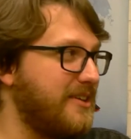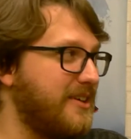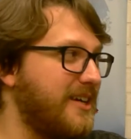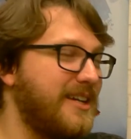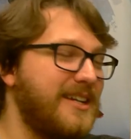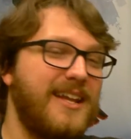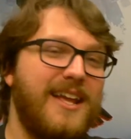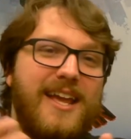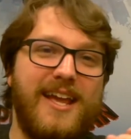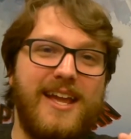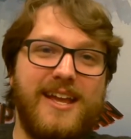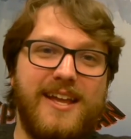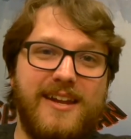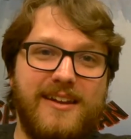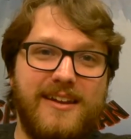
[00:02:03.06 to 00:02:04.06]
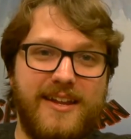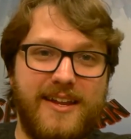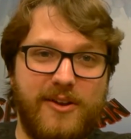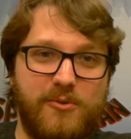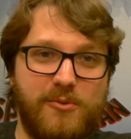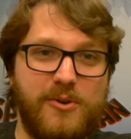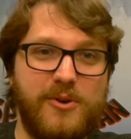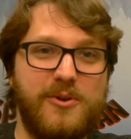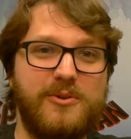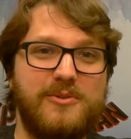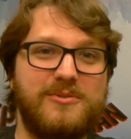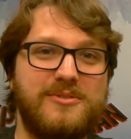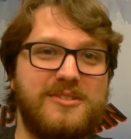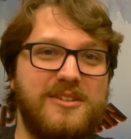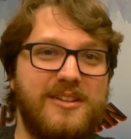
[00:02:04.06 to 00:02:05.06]
it on, and it
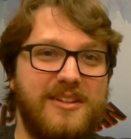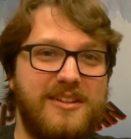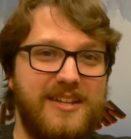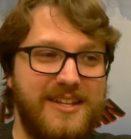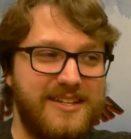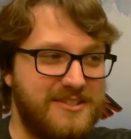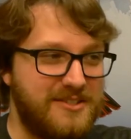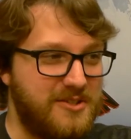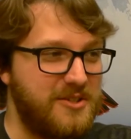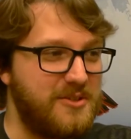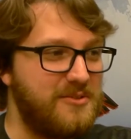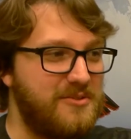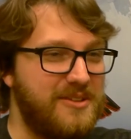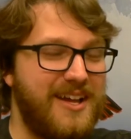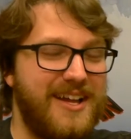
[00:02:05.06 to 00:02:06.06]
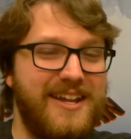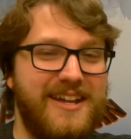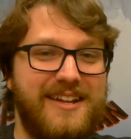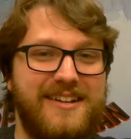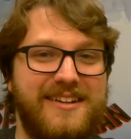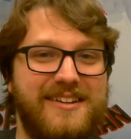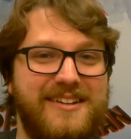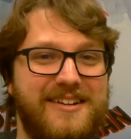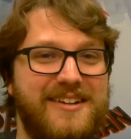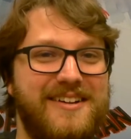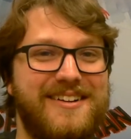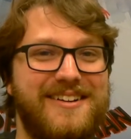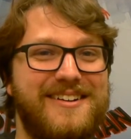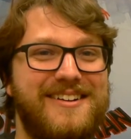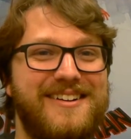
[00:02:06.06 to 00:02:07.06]
grows his two like
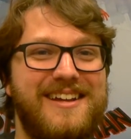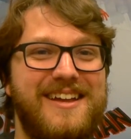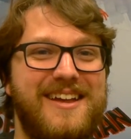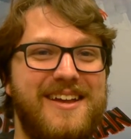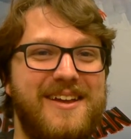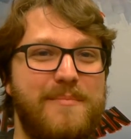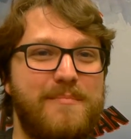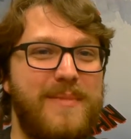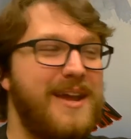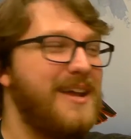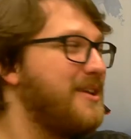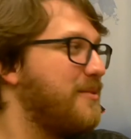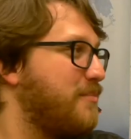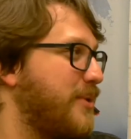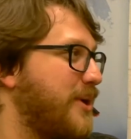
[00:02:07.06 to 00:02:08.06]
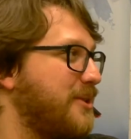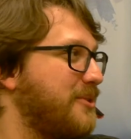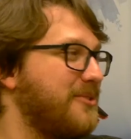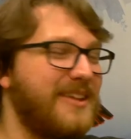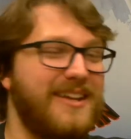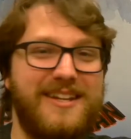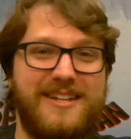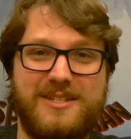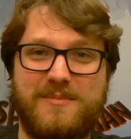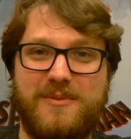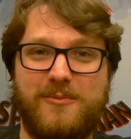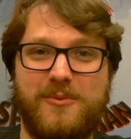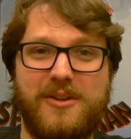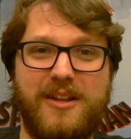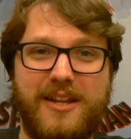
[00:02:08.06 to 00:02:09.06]
uh, maid and butler that he's
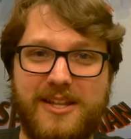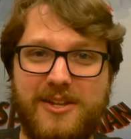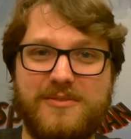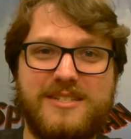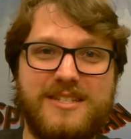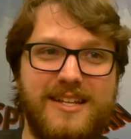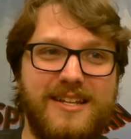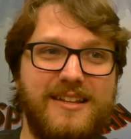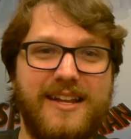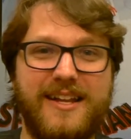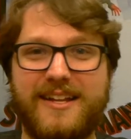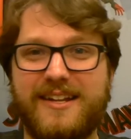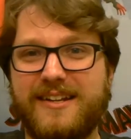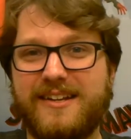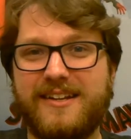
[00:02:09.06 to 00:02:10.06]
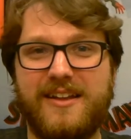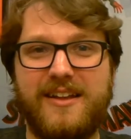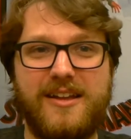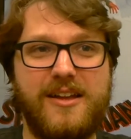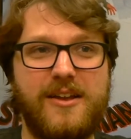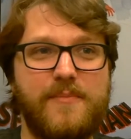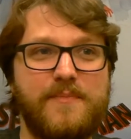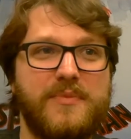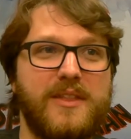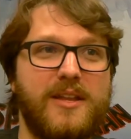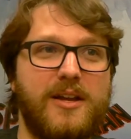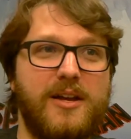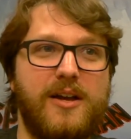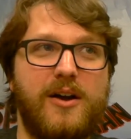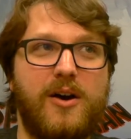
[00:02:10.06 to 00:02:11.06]
been working. Like you see like
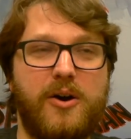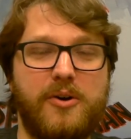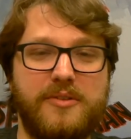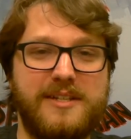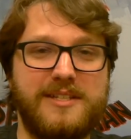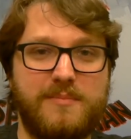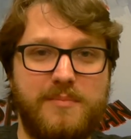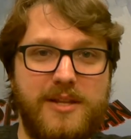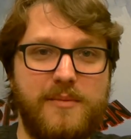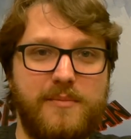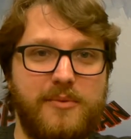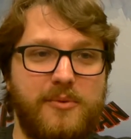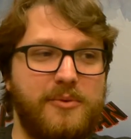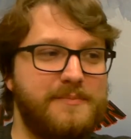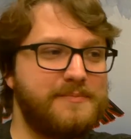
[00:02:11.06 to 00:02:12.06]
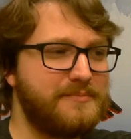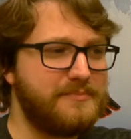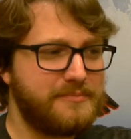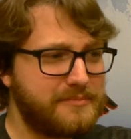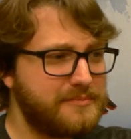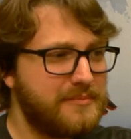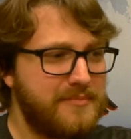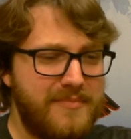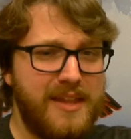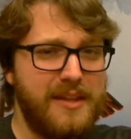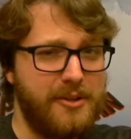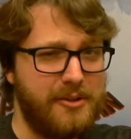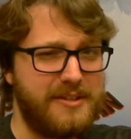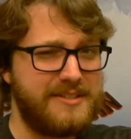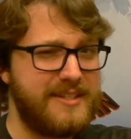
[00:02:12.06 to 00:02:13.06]
all these people,
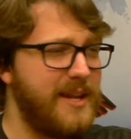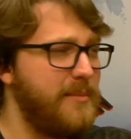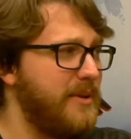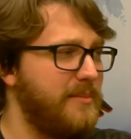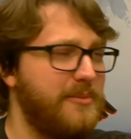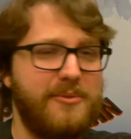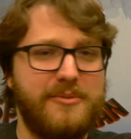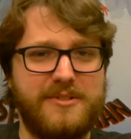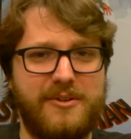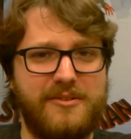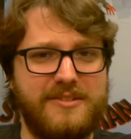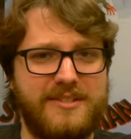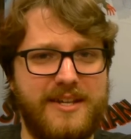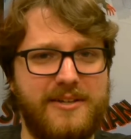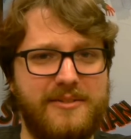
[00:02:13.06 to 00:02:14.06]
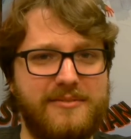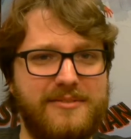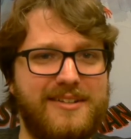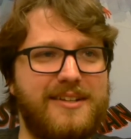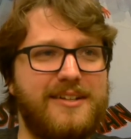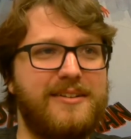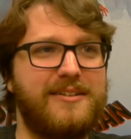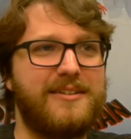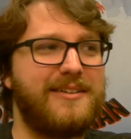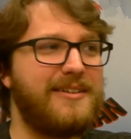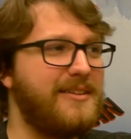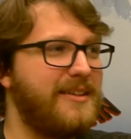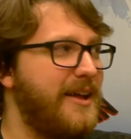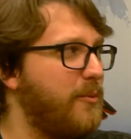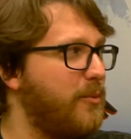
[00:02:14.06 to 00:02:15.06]
they're the same people it turns out uh,
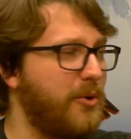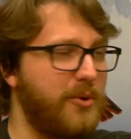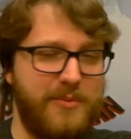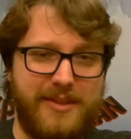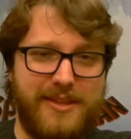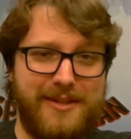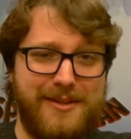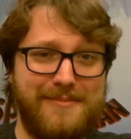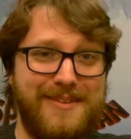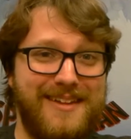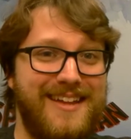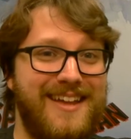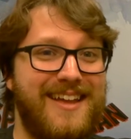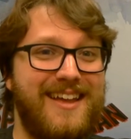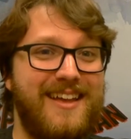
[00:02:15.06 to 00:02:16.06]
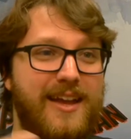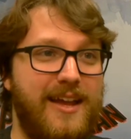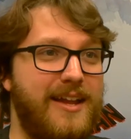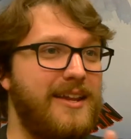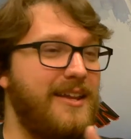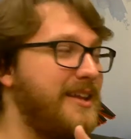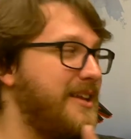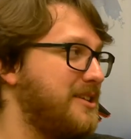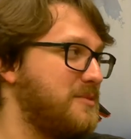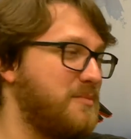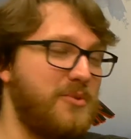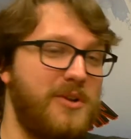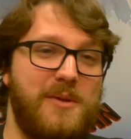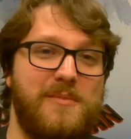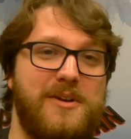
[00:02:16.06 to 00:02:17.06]
that work with him and he's
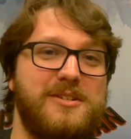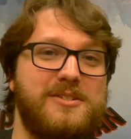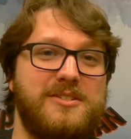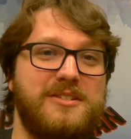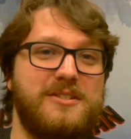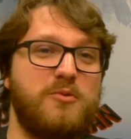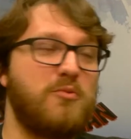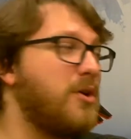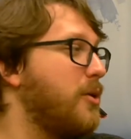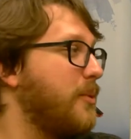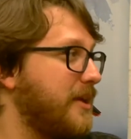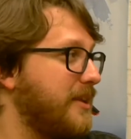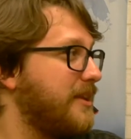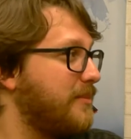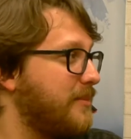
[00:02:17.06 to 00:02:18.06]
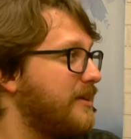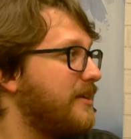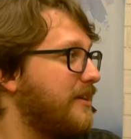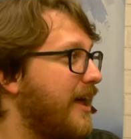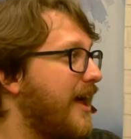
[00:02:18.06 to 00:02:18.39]
pretty much just growing them in a